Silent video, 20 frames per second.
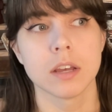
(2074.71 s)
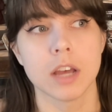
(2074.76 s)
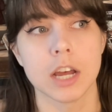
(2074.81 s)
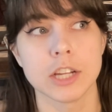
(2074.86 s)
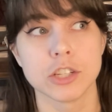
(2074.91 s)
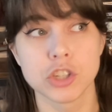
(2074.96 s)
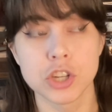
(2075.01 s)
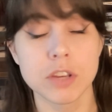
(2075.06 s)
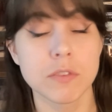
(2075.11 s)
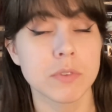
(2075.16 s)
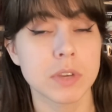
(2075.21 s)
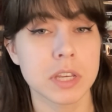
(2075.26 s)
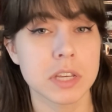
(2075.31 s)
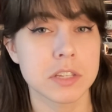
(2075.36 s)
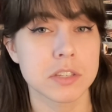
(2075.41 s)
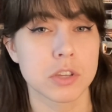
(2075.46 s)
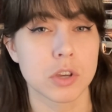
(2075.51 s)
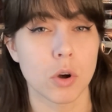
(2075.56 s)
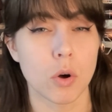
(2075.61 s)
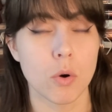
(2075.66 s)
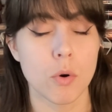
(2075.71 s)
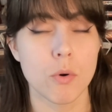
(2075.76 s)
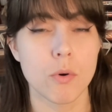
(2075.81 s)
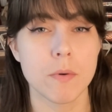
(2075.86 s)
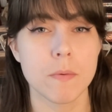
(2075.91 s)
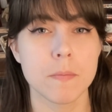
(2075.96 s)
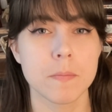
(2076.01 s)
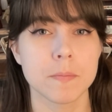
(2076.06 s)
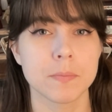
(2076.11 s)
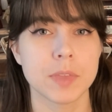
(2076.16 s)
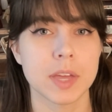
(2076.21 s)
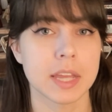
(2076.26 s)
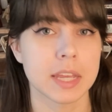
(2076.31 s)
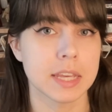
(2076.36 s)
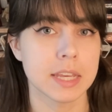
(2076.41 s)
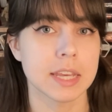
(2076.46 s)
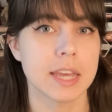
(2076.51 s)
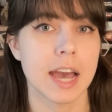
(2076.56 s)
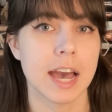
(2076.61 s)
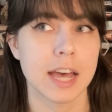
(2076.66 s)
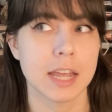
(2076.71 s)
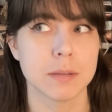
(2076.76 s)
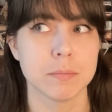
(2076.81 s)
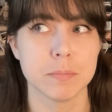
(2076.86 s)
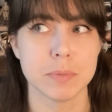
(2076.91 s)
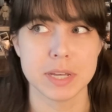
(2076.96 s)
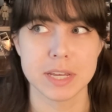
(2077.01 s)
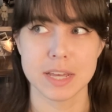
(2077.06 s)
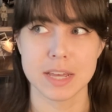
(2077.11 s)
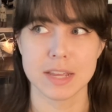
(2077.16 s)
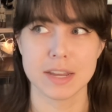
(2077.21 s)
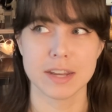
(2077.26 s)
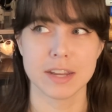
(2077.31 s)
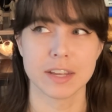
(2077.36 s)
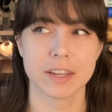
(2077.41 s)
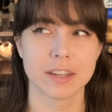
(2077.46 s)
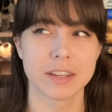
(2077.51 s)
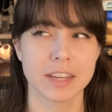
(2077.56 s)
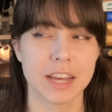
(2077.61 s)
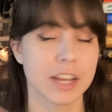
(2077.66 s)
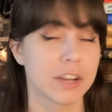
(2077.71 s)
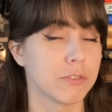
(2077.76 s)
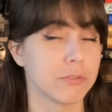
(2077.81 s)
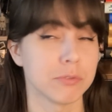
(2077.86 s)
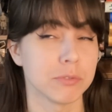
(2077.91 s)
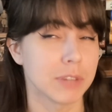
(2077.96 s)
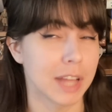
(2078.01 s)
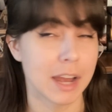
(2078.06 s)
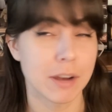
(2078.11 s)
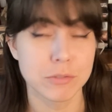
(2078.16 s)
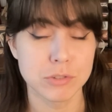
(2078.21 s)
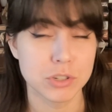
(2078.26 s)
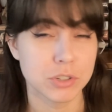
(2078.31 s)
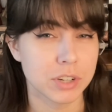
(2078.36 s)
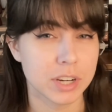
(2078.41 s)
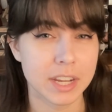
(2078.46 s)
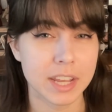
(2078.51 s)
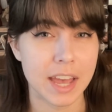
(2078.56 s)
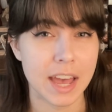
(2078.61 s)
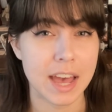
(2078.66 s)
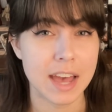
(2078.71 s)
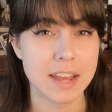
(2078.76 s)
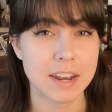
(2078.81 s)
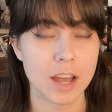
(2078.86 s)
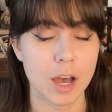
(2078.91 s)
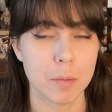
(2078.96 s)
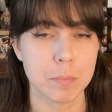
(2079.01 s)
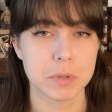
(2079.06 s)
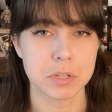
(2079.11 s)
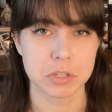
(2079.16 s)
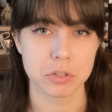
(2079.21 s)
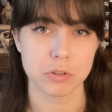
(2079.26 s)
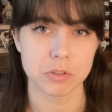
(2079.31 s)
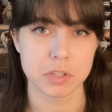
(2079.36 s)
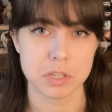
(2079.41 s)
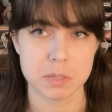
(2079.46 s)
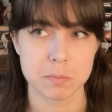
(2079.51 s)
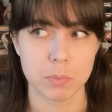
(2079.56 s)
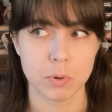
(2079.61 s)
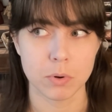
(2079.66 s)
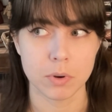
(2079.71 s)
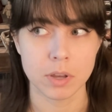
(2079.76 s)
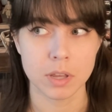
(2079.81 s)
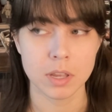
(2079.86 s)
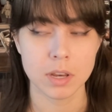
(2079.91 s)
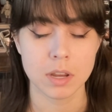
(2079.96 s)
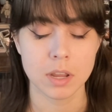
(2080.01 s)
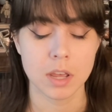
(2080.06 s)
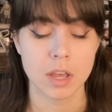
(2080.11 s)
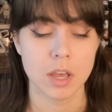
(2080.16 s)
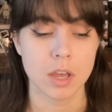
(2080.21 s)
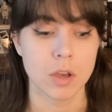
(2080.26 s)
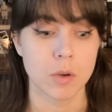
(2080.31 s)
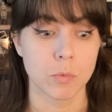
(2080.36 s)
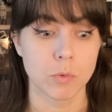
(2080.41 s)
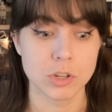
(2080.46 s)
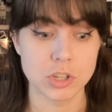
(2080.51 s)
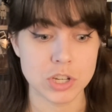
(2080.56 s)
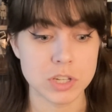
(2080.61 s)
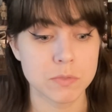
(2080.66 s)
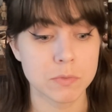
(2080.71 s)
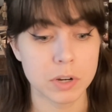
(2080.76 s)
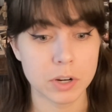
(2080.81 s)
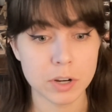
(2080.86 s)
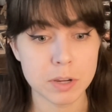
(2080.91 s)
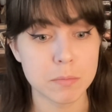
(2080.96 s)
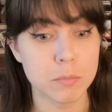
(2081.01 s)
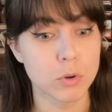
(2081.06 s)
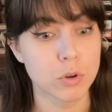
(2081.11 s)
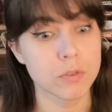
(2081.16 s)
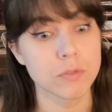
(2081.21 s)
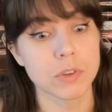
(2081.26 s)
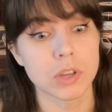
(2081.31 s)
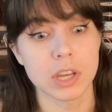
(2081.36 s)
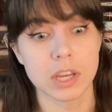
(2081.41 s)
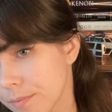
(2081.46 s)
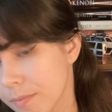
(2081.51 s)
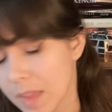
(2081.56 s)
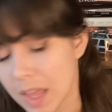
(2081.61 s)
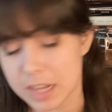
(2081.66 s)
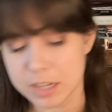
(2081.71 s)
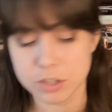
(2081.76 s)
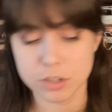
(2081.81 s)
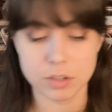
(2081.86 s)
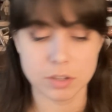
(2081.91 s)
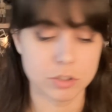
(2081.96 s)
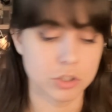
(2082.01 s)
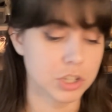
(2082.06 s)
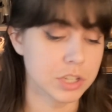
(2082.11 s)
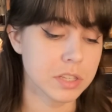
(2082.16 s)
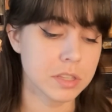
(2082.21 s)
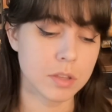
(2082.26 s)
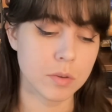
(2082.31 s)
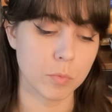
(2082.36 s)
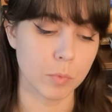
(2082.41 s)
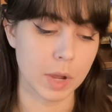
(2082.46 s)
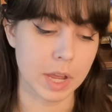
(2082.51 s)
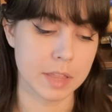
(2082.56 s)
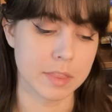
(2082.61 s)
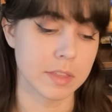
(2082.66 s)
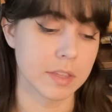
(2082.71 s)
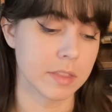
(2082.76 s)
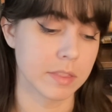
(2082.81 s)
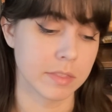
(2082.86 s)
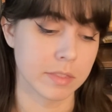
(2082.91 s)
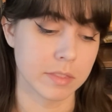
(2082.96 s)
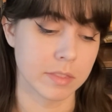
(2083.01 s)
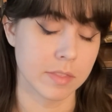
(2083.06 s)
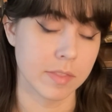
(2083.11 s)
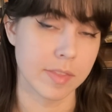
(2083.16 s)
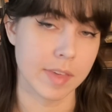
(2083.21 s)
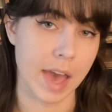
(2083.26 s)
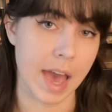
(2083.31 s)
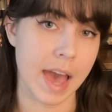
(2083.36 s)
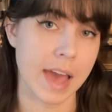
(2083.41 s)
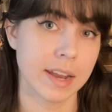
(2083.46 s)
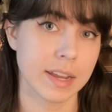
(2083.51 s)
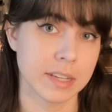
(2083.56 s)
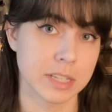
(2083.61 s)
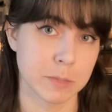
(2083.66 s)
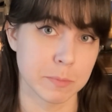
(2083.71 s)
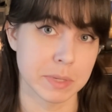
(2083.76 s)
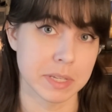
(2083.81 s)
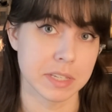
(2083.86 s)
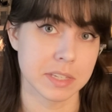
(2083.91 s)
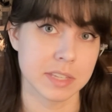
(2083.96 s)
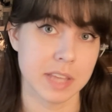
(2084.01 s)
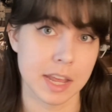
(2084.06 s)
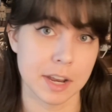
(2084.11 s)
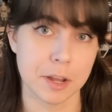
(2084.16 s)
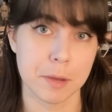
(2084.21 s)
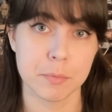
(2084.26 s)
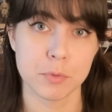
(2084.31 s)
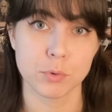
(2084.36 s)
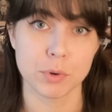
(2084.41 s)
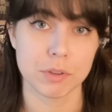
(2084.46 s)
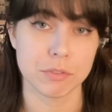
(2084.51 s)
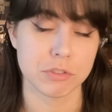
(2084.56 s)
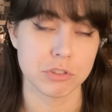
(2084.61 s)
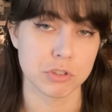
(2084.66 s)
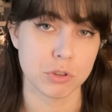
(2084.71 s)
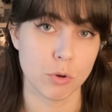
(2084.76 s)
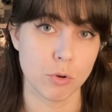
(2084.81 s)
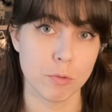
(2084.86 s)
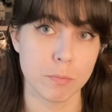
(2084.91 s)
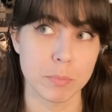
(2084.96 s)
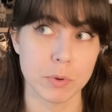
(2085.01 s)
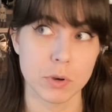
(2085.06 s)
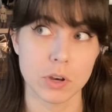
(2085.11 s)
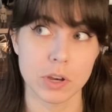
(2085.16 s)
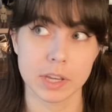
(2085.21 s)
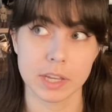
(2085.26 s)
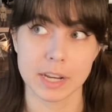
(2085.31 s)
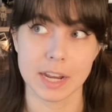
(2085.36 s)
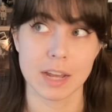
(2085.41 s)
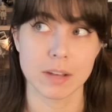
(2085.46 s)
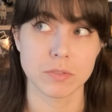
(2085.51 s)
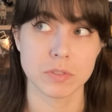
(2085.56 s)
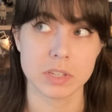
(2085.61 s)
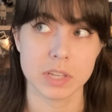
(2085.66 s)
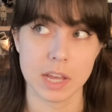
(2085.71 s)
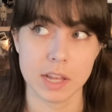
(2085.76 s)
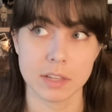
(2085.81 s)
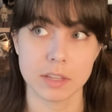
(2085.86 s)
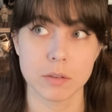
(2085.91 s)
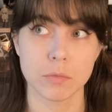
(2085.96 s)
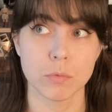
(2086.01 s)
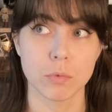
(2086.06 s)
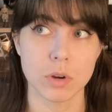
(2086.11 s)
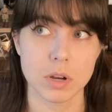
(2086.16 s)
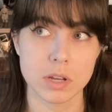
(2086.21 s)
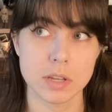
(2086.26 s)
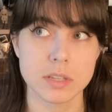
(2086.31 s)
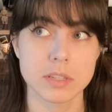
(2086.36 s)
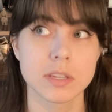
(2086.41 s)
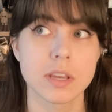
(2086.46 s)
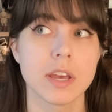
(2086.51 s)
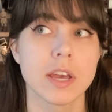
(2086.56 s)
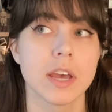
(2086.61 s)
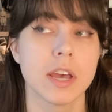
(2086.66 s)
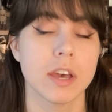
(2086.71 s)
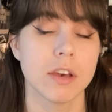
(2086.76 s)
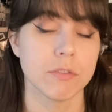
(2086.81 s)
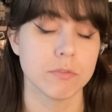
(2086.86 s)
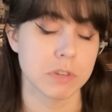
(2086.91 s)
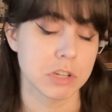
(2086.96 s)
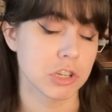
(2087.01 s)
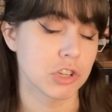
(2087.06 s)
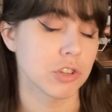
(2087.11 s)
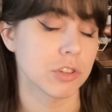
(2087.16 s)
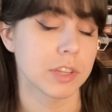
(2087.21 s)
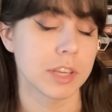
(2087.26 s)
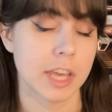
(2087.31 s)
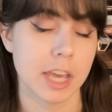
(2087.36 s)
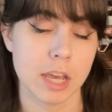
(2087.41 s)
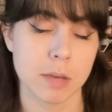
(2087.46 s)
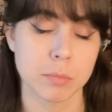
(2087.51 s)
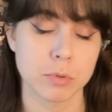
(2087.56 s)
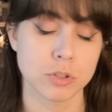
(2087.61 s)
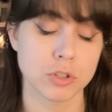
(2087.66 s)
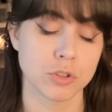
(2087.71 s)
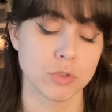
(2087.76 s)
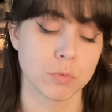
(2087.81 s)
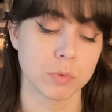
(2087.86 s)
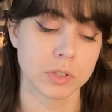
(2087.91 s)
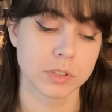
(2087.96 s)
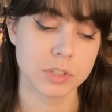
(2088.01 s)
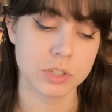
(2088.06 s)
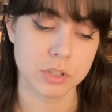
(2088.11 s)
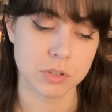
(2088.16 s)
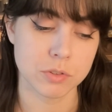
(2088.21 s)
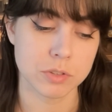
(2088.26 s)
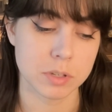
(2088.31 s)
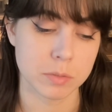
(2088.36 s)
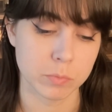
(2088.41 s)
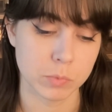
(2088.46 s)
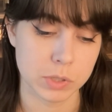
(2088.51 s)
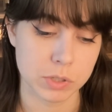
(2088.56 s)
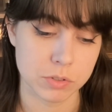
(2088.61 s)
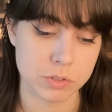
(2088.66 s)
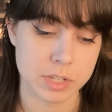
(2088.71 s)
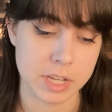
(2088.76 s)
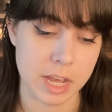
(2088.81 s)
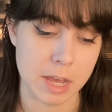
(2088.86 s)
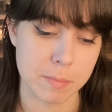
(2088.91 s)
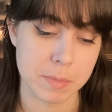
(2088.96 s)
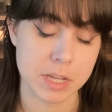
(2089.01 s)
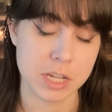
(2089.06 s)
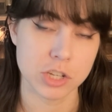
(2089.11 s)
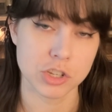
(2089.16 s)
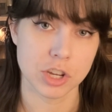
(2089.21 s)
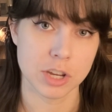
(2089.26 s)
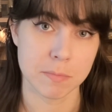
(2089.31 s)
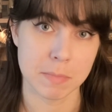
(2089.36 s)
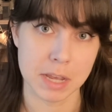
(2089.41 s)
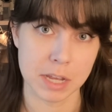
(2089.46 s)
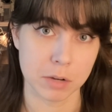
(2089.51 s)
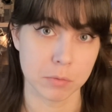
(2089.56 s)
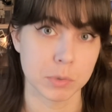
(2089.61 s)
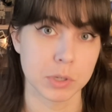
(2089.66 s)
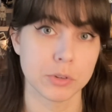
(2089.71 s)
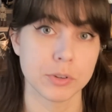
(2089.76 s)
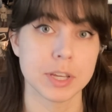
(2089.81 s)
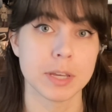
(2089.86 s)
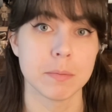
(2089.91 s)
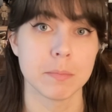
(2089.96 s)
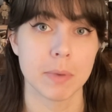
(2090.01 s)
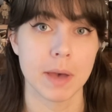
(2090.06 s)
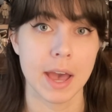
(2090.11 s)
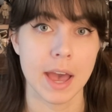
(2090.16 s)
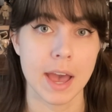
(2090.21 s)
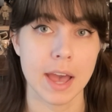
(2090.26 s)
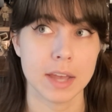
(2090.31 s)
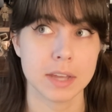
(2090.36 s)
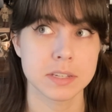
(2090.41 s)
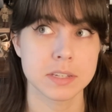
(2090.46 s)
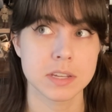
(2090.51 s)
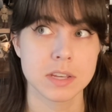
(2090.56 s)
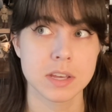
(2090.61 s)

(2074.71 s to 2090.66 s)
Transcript: achieving his goal that he had been kind of floundering at up until this point was just very moving. And just the way that that has been set up throughout this whole book, and how Skelly was eventually able to really do some real damage and make a real impact.